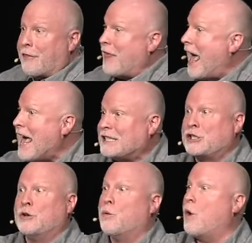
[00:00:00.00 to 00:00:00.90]

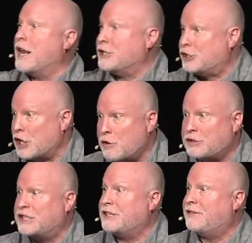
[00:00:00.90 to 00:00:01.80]
That's what
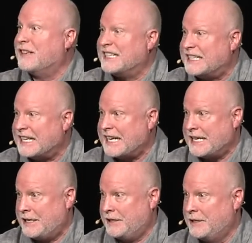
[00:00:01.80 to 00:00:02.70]
Joseph did.